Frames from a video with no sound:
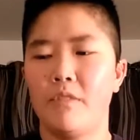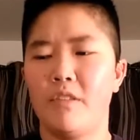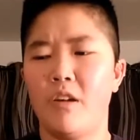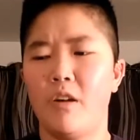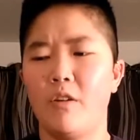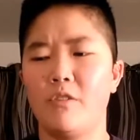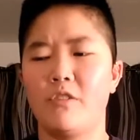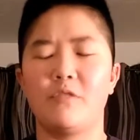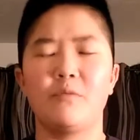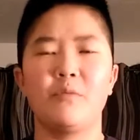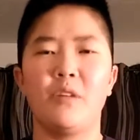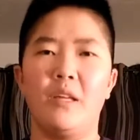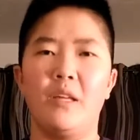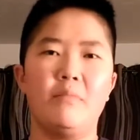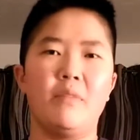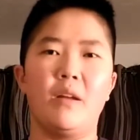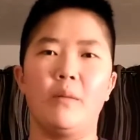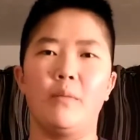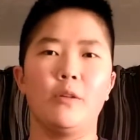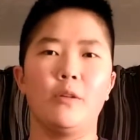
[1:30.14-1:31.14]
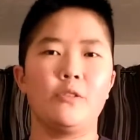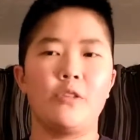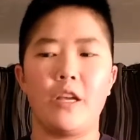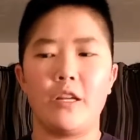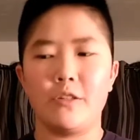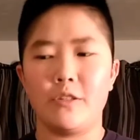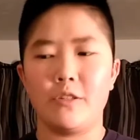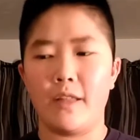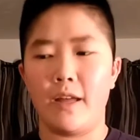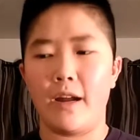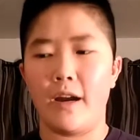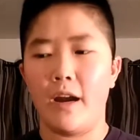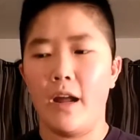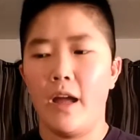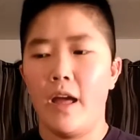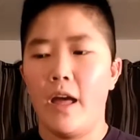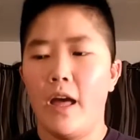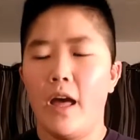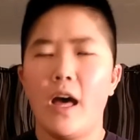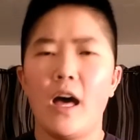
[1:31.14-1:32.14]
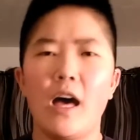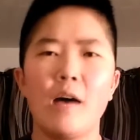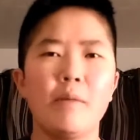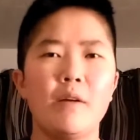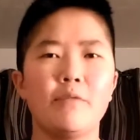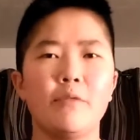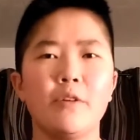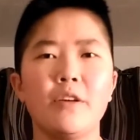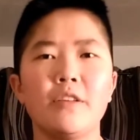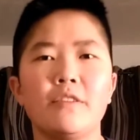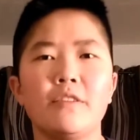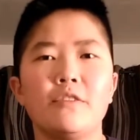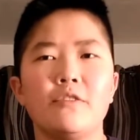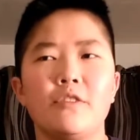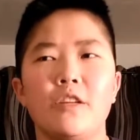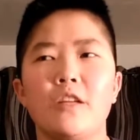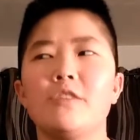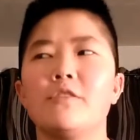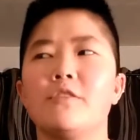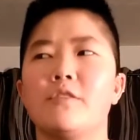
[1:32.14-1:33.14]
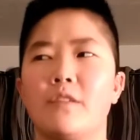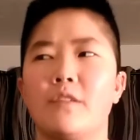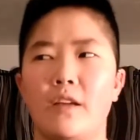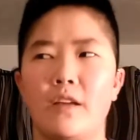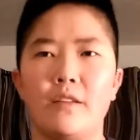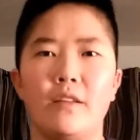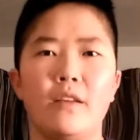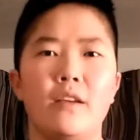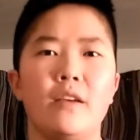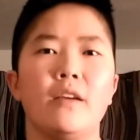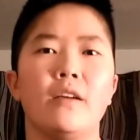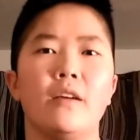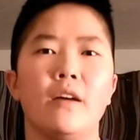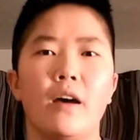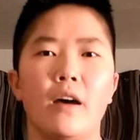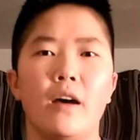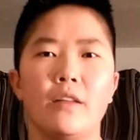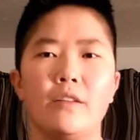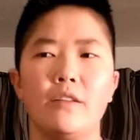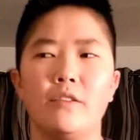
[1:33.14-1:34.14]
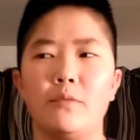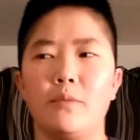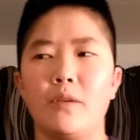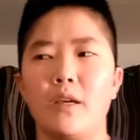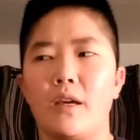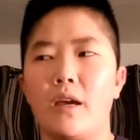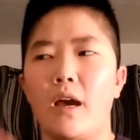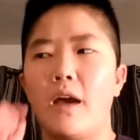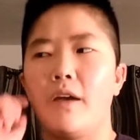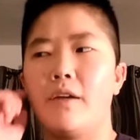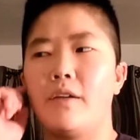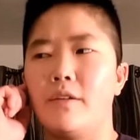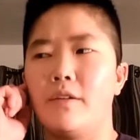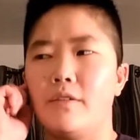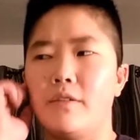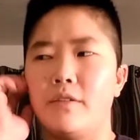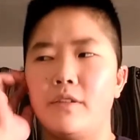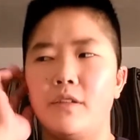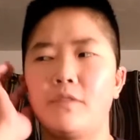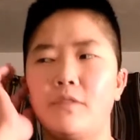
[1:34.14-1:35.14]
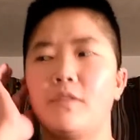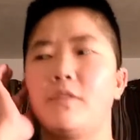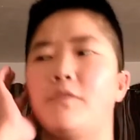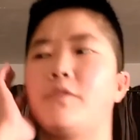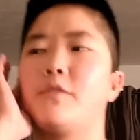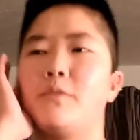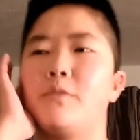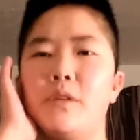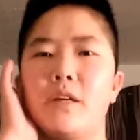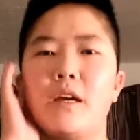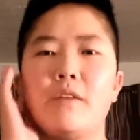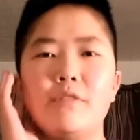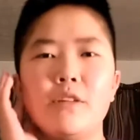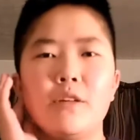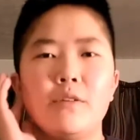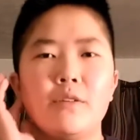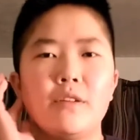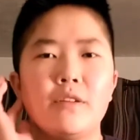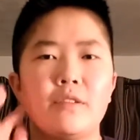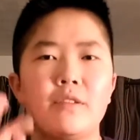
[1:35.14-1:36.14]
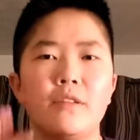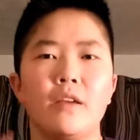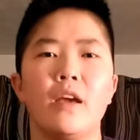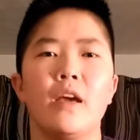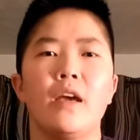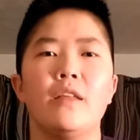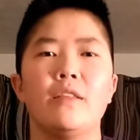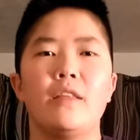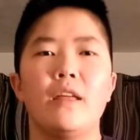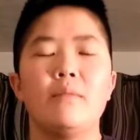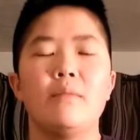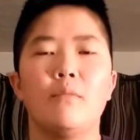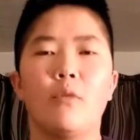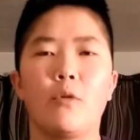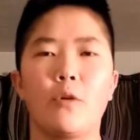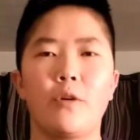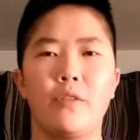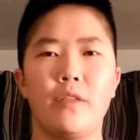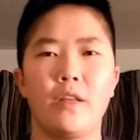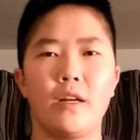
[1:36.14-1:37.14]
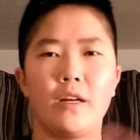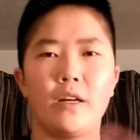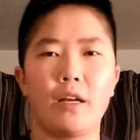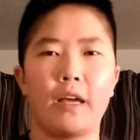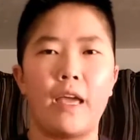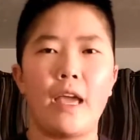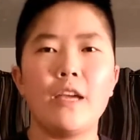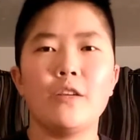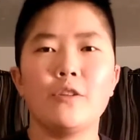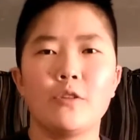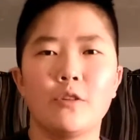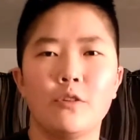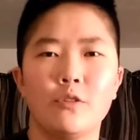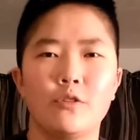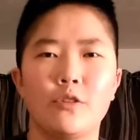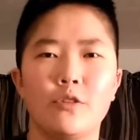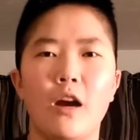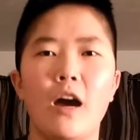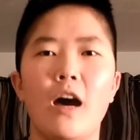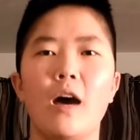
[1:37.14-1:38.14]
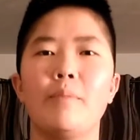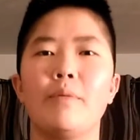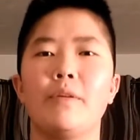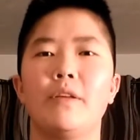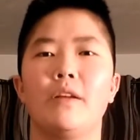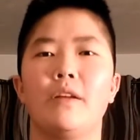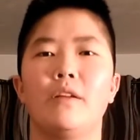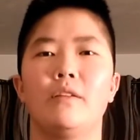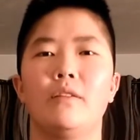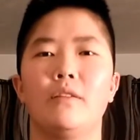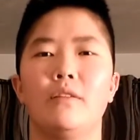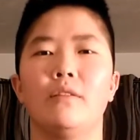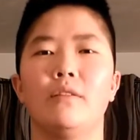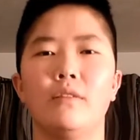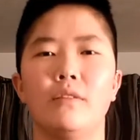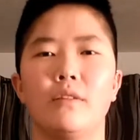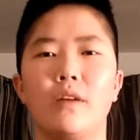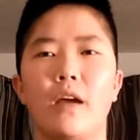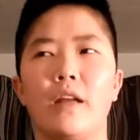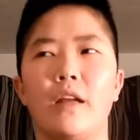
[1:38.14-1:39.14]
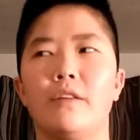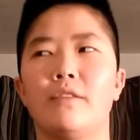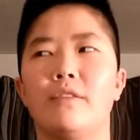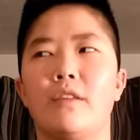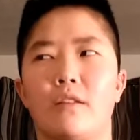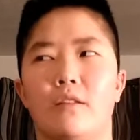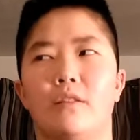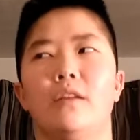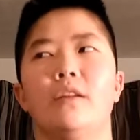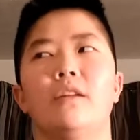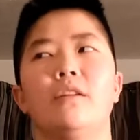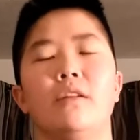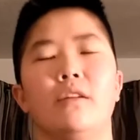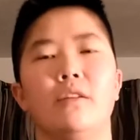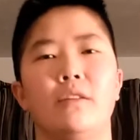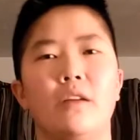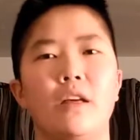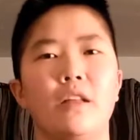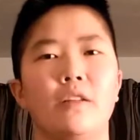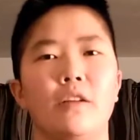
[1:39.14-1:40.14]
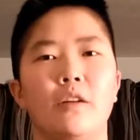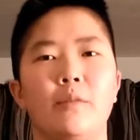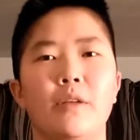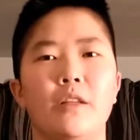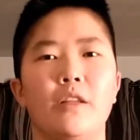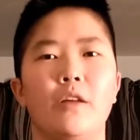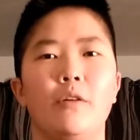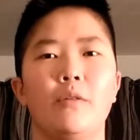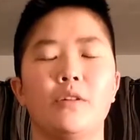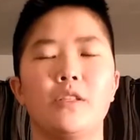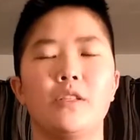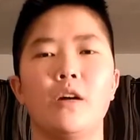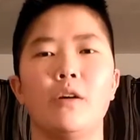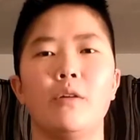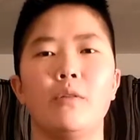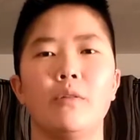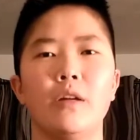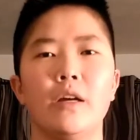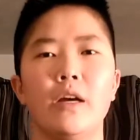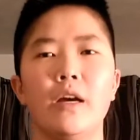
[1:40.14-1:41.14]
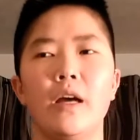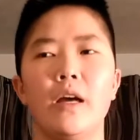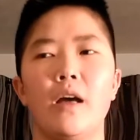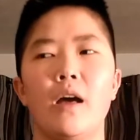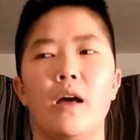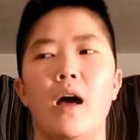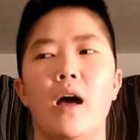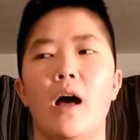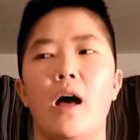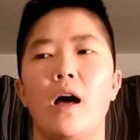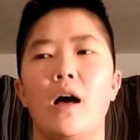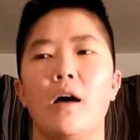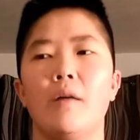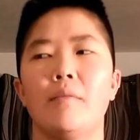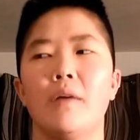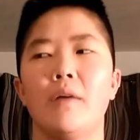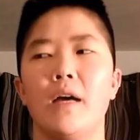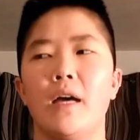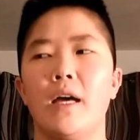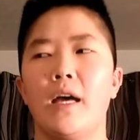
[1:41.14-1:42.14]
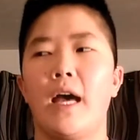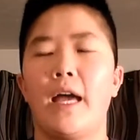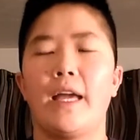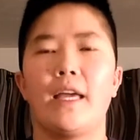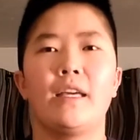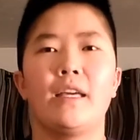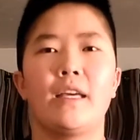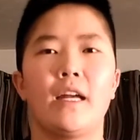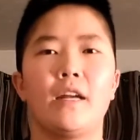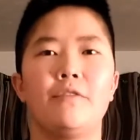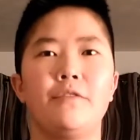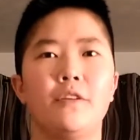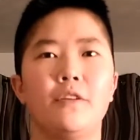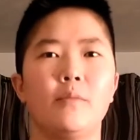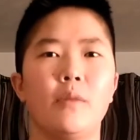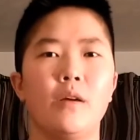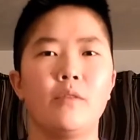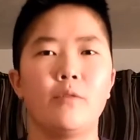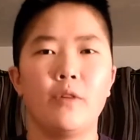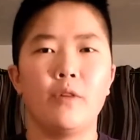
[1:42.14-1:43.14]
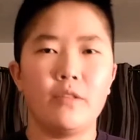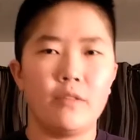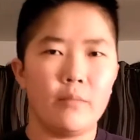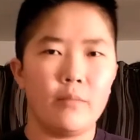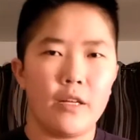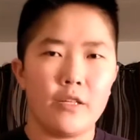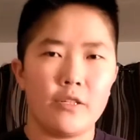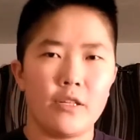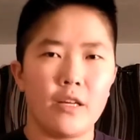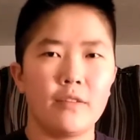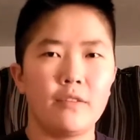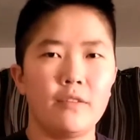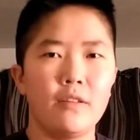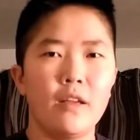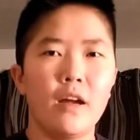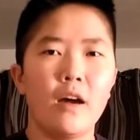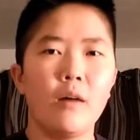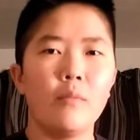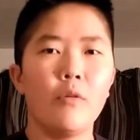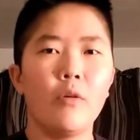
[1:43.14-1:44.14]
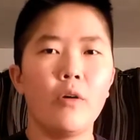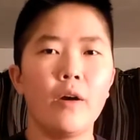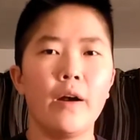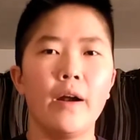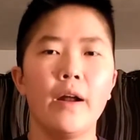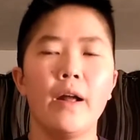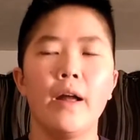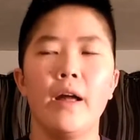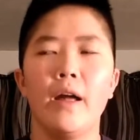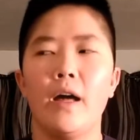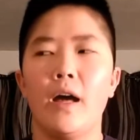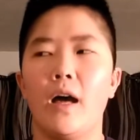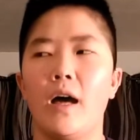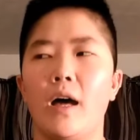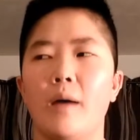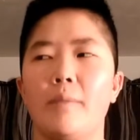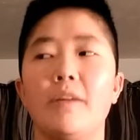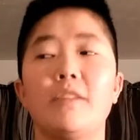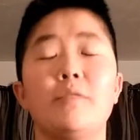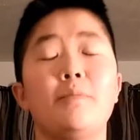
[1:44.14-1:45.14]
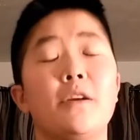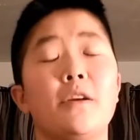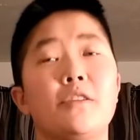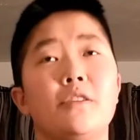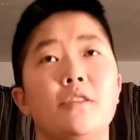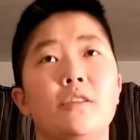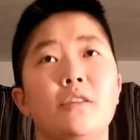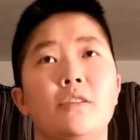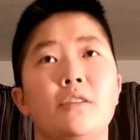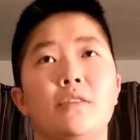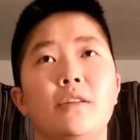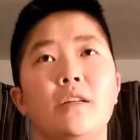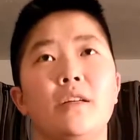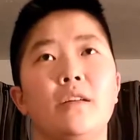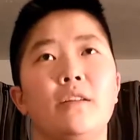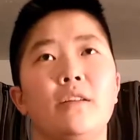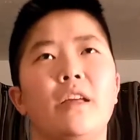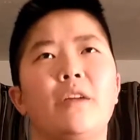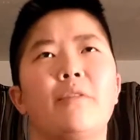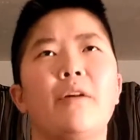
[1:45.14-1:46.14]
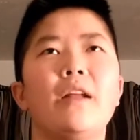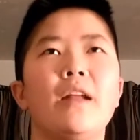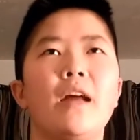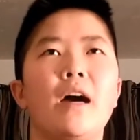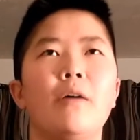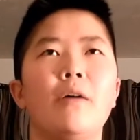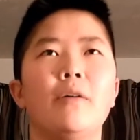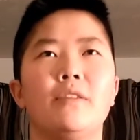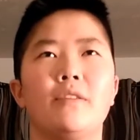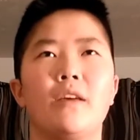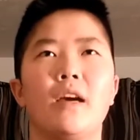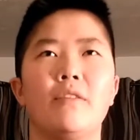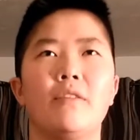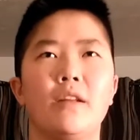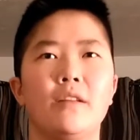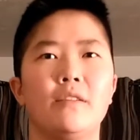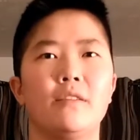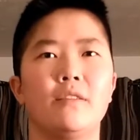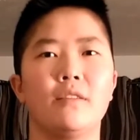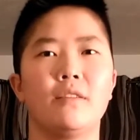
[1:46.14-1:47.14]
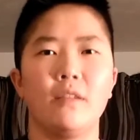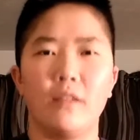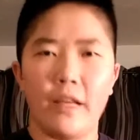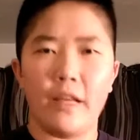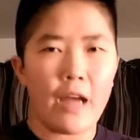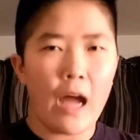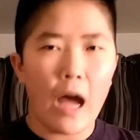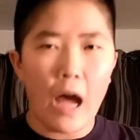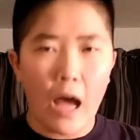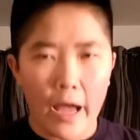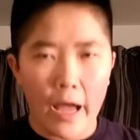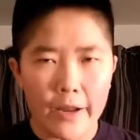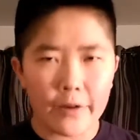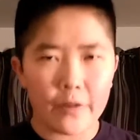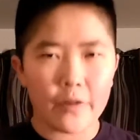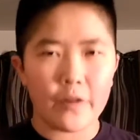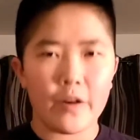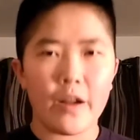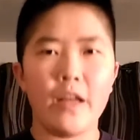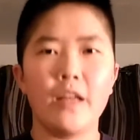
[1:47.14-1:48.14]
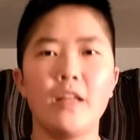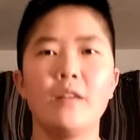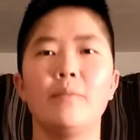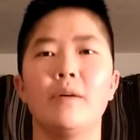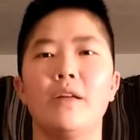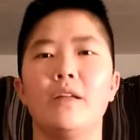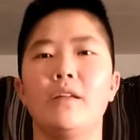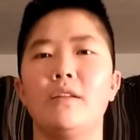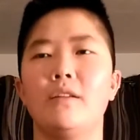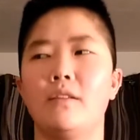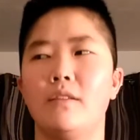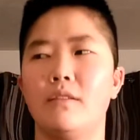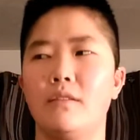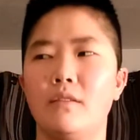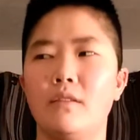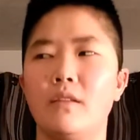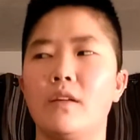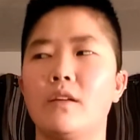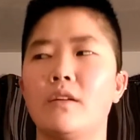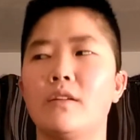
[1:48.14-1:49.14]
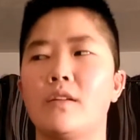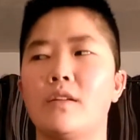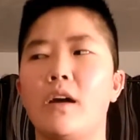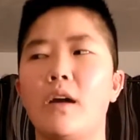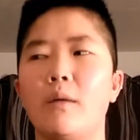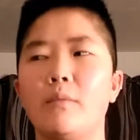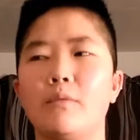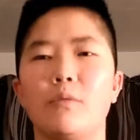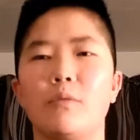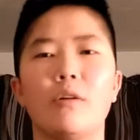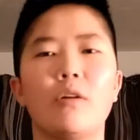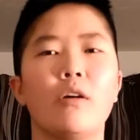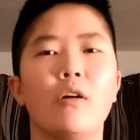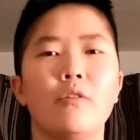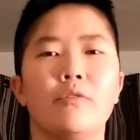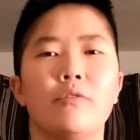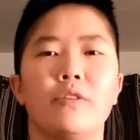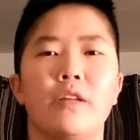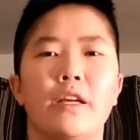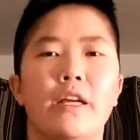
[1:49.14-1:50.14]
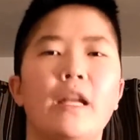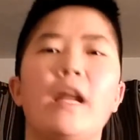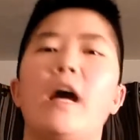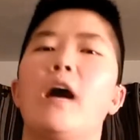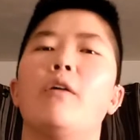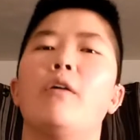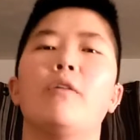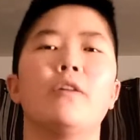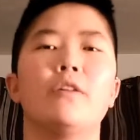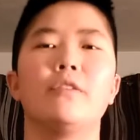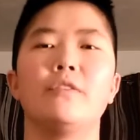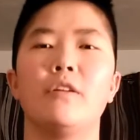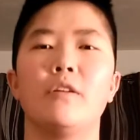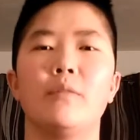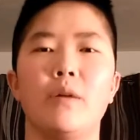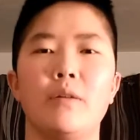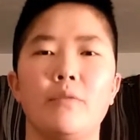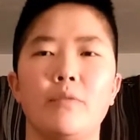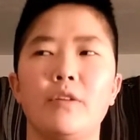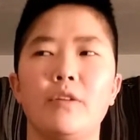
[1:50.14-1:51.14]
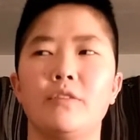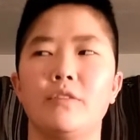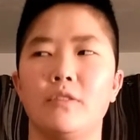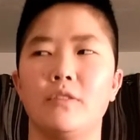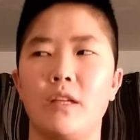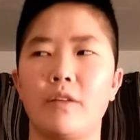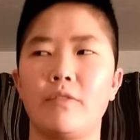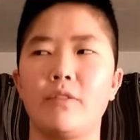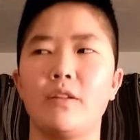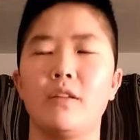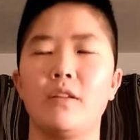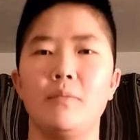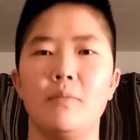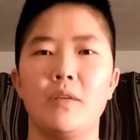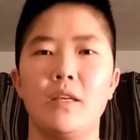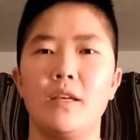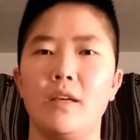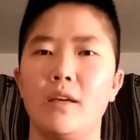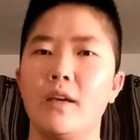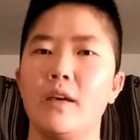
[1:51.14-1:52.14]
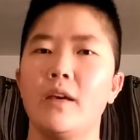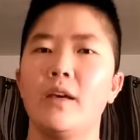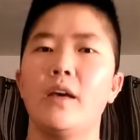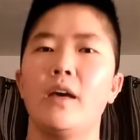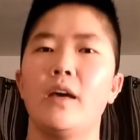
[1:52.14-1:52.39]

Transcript: So just really minimal change there. My voice has changed slightly this week. This is the first week I've noticed that more than an occasional drop, it'll kind of settle in a little bit lower tone. I can kind of feel my voice in my chest now more, especially during, like right now it's kind of at its like higher end, but there are times where I'll go for like an hour or so, my voice will definitely be